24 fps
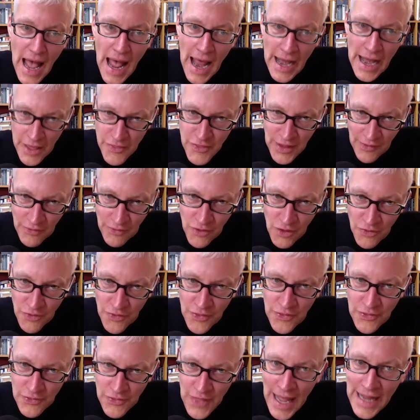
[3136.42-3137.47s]
And I think
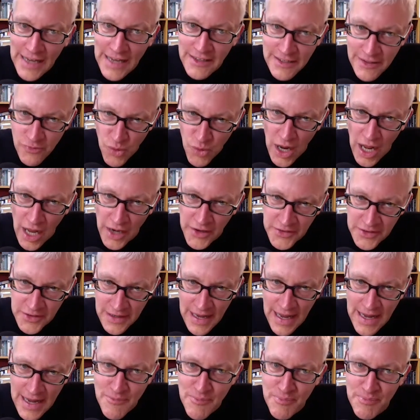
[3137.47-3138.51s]
that is what
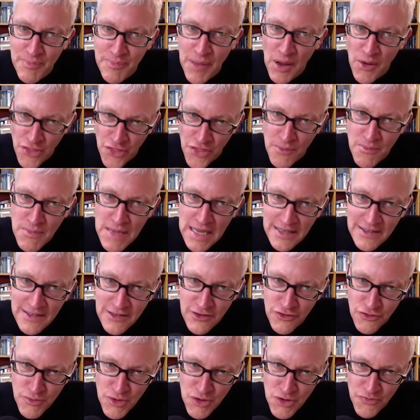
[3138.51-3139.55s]
underlay both the Me
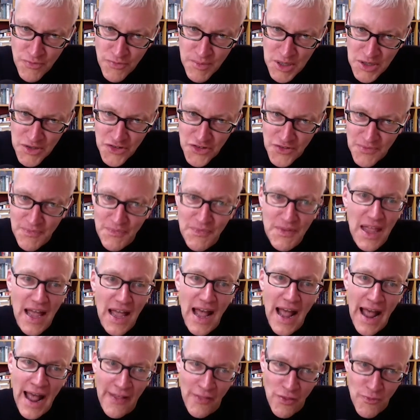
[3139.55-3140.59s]
Too movement
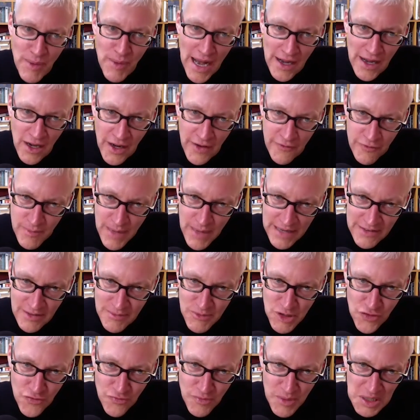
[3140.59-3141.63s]
and Black Lives
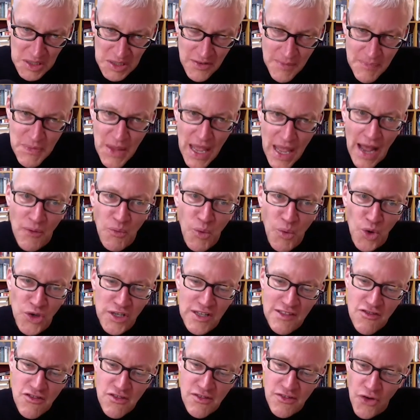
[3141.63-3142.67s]
Matter movement. And
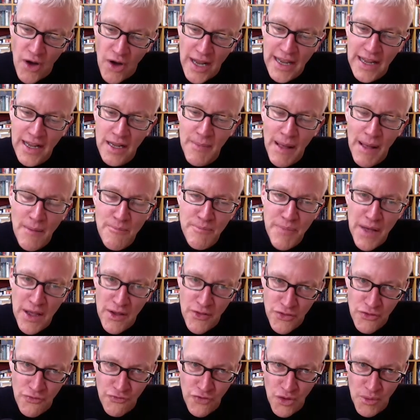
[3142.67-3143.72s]
what is striking about
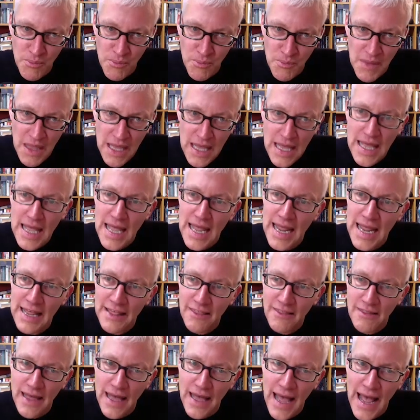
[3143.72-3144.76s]
both of them
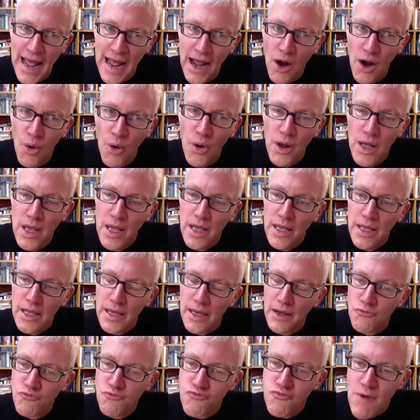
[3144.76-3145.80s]
is how
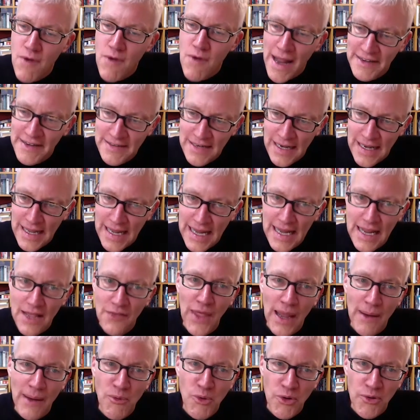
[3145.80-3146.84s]

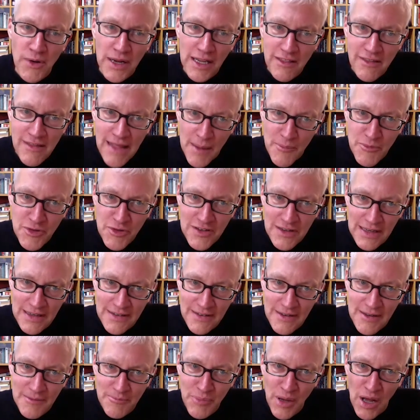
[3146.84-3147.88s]
readily they were
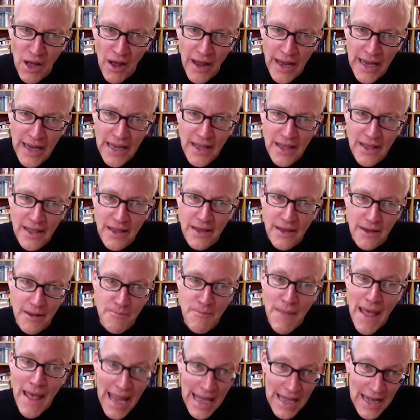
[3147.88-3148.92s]
accepted by
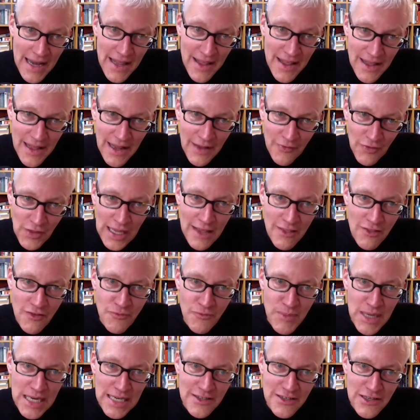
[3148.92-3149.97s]
men in the case
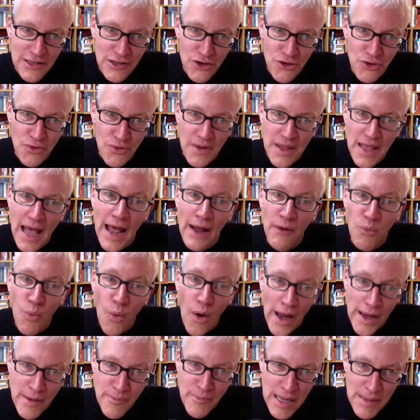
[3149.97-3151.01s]
of Me Too
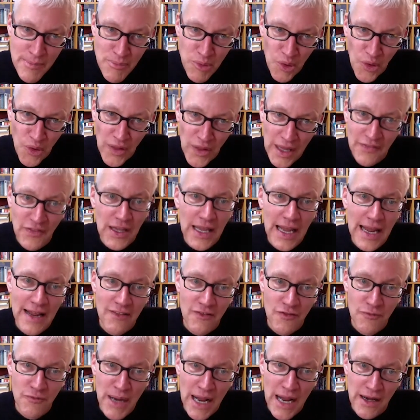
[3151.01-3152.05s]
and white people in the
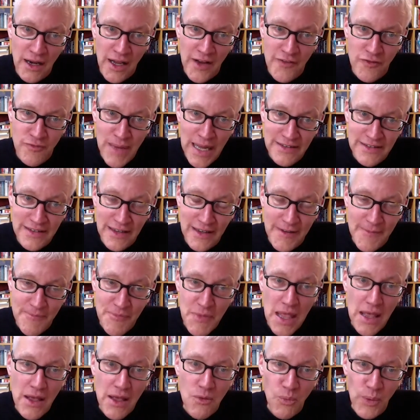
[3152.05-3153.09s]
case of Black Lives Matter,
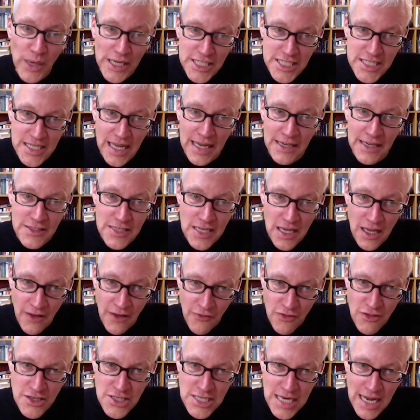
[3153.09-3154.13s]
which in
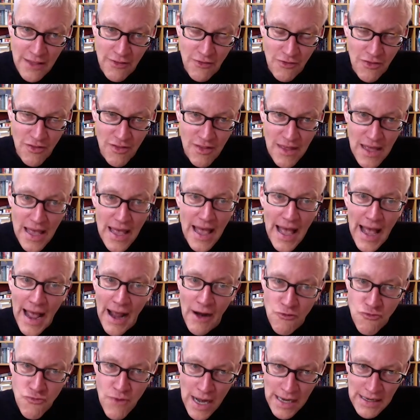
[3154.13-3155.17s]
turn suggests
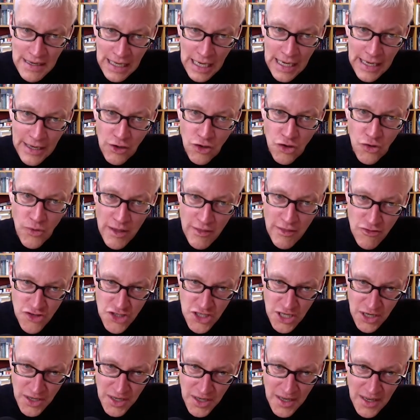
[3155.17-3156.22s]
how radically
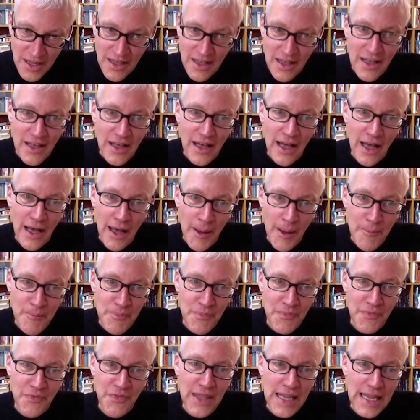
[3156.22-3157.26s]
Christian
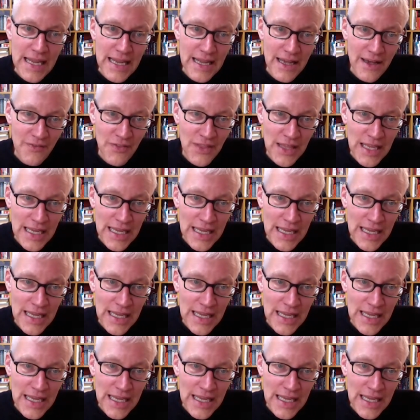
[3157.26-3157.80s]
the